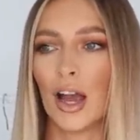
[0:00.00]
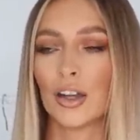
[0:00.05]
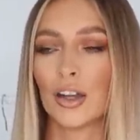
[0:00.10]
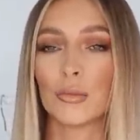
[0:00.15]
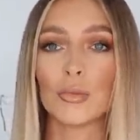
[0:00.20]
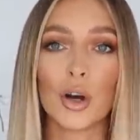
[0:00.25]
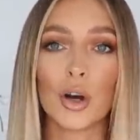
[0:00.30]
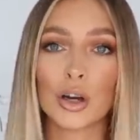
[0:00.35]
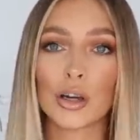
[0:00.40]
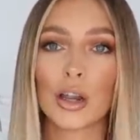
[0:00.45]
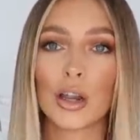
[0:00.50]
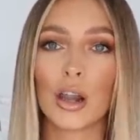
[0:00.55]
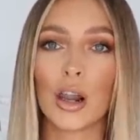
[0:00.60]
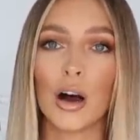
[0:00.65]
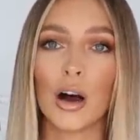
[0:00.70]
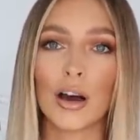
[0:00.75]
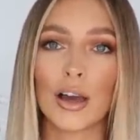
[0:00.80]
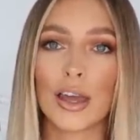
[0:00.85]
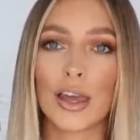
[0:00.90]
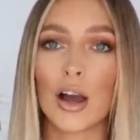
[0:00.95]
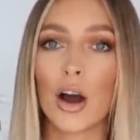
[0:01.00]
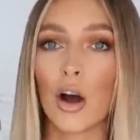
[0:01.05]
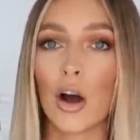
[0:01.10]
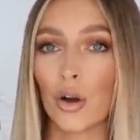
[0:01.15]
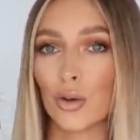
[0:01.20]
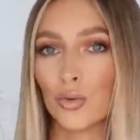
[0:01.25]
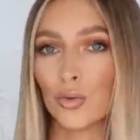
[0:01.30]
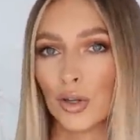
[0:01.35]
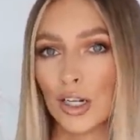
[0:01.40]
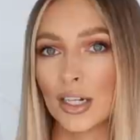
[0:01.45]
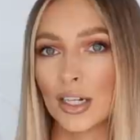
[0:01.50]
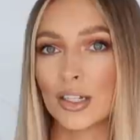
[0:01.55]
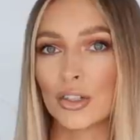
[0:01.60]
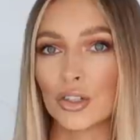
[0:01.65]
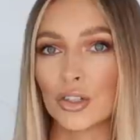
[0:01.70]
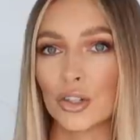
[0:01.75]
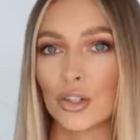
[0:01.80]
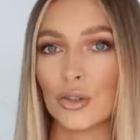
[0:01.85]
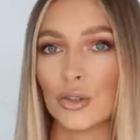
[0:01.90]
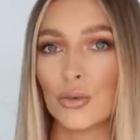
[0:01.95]
And I'm not gonna lie, I really
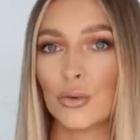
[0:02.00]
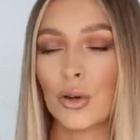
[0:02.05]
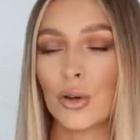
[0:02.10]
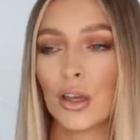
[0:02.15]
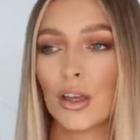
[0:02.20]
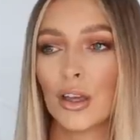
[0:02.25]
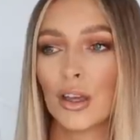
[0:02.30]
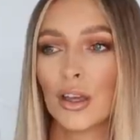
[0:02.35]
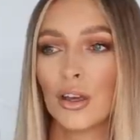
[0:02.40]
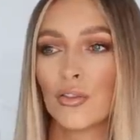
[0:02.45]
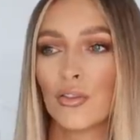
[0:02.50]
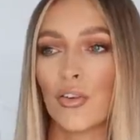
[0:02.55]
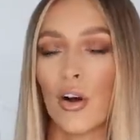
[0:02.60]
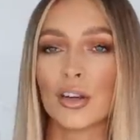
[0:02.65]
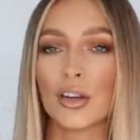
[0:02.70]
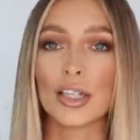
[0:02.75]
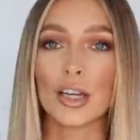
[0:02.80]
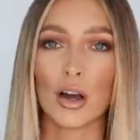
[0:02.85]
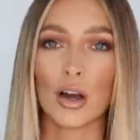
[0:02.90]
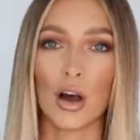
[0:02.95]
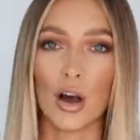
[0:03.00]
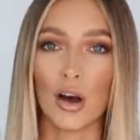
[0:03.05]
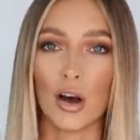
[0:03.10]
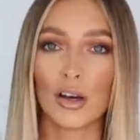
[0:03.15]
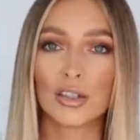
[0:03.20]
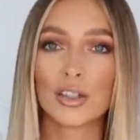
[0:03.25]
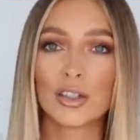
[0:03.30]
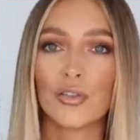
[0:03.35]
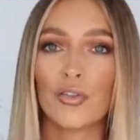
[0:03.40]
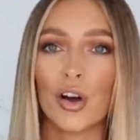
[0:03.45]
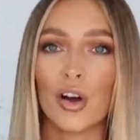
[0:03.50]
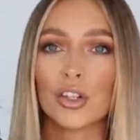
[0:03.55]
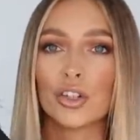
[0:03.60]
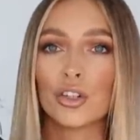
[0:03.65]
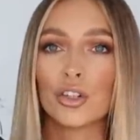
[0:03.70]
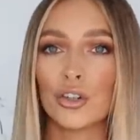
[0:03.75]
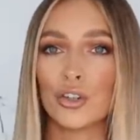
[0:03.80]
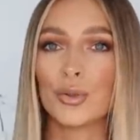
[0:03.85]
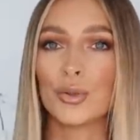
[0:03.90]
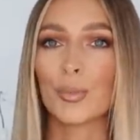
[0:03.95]
do find it hard to find a
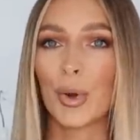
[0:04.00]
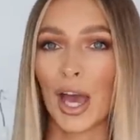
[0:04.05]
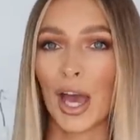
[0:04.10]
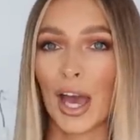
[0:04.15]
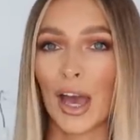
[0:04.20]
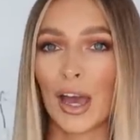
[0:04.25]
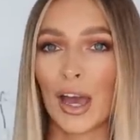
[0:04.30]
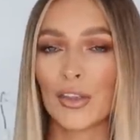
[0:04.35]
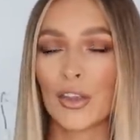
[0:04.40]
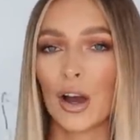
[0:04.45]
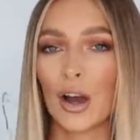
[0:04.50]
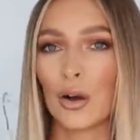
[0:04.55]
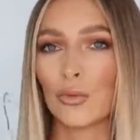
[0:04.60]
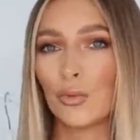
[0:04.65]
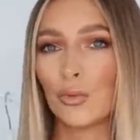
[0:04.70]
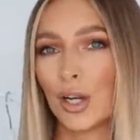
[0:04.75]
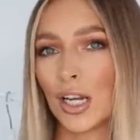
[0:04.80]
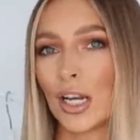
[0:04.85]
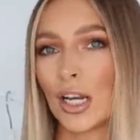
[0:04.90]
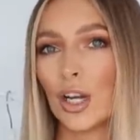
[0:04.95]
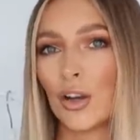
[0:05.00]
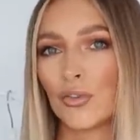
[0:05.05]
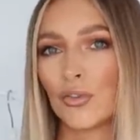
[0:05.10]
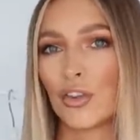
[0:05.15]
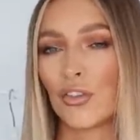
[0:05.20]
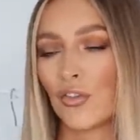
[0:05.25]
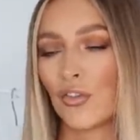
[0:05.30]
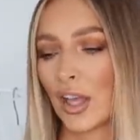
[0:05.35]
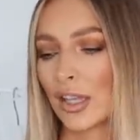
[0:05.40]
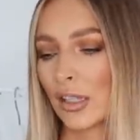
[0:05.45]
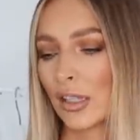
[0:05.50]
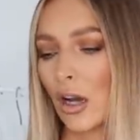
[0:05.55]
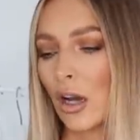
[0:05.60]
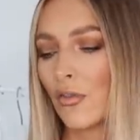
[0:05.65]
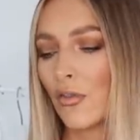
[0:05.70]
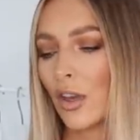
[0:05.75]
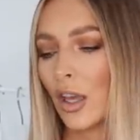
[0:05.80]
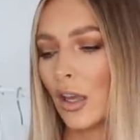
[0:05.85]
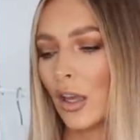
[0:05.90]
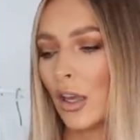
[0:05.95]
good pair that I really love the fit
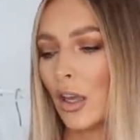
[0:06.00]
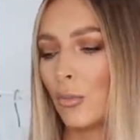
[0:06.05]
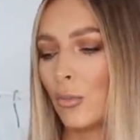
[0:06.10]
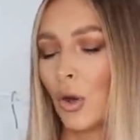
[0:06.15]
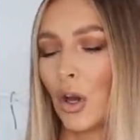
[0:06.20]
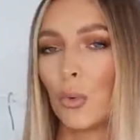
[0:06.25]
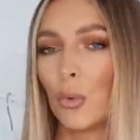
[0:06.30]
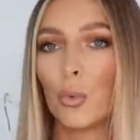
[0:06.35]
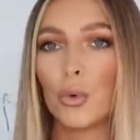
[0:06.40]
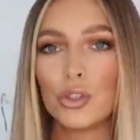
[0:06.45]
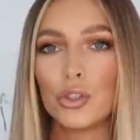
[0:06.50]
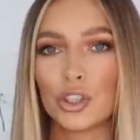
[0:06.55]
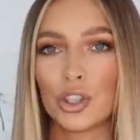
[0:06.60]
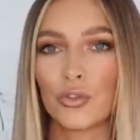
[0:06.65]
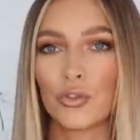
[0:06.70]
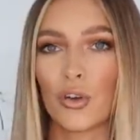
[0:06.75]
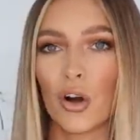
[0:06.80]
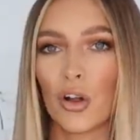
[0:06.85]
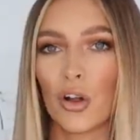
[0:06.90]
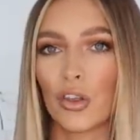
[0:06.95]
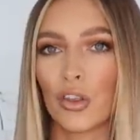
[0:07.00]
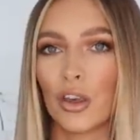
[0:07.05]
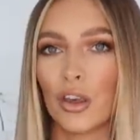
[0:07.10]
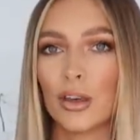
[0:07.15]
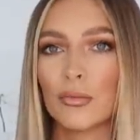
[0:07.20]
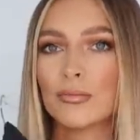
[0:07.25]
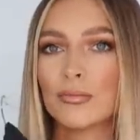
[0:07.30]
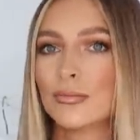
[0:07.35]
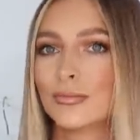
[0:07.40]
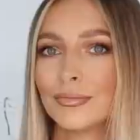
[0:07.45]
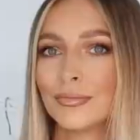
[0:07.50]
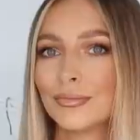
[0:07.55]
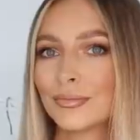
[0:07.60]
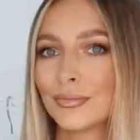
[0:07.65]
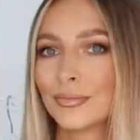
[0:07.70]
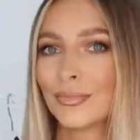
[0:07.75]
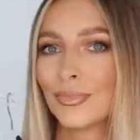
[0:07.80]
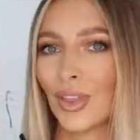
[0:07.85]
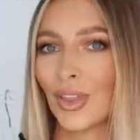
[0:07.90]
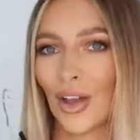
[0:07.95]
of. But once you've got them,
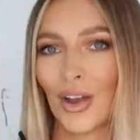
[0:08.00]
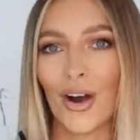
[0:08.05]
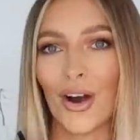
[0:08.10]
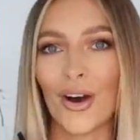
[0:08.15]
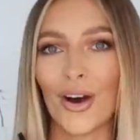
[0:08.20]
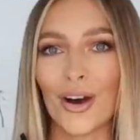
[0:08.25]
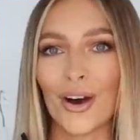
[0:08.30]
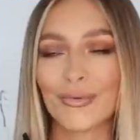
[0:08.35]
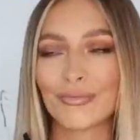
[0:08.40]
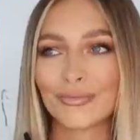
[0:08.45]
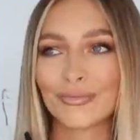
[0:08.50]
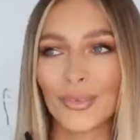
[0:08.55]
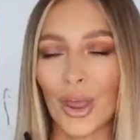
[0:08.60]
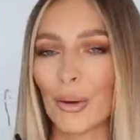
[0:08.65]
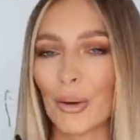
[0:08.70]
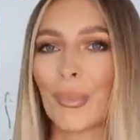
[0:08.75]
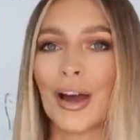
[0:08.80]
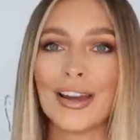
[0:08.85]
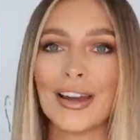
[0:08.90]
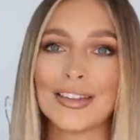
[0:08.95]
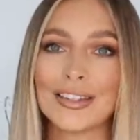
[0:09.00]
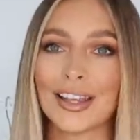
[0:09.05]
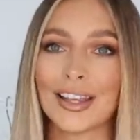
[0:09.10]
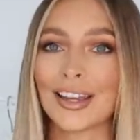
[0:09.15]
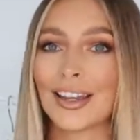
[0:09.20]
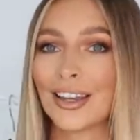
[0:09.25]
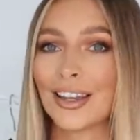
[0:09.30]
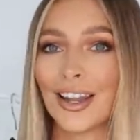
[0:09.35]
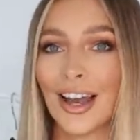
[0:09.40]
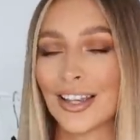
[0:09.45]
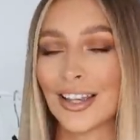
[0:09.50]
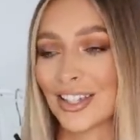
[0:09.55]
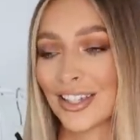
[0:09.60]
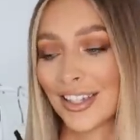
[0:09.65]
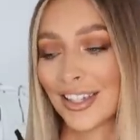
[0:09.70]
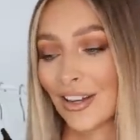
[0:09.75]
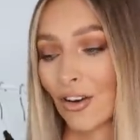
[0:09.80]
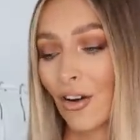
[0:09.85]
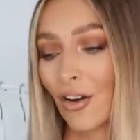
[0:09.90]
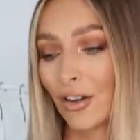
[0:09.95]
they are amazing. And as I
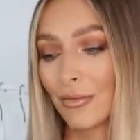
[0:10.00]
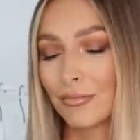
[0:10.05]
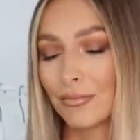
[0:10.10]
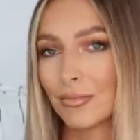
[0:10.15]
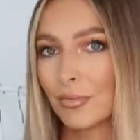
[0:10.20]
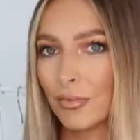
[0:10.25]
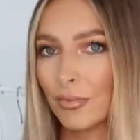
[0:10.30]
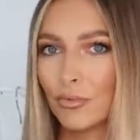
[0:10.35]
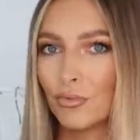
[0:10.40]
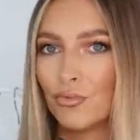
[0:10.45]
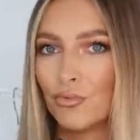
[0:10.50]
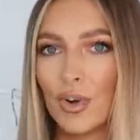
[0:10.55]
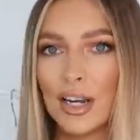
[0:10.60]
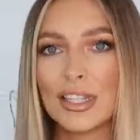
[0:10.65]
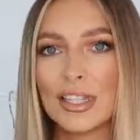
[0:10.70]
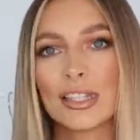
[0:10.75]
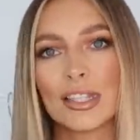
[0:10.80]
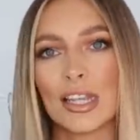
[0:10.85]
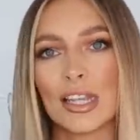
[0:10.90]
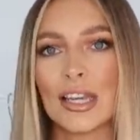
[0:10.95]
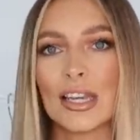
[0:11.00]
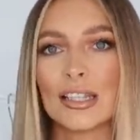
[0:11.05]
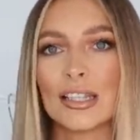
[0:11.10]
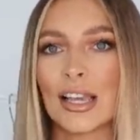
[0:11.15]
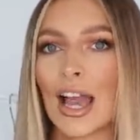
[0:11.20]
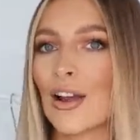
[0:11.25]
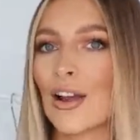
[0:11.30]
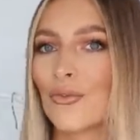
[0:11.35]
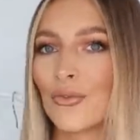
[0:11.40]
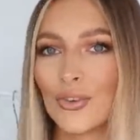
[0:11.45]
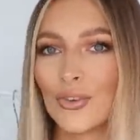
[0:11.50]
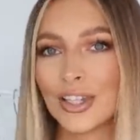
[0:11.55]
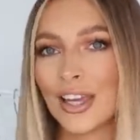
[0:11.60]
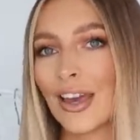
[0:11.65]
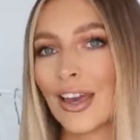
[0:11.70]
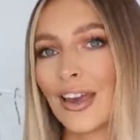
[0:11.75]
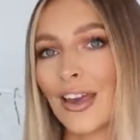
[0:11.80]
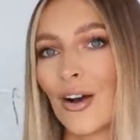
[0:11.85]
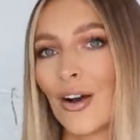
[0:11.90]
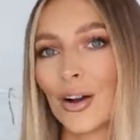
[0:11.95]
said, I rinse these every
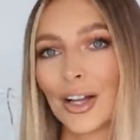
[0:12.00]
year.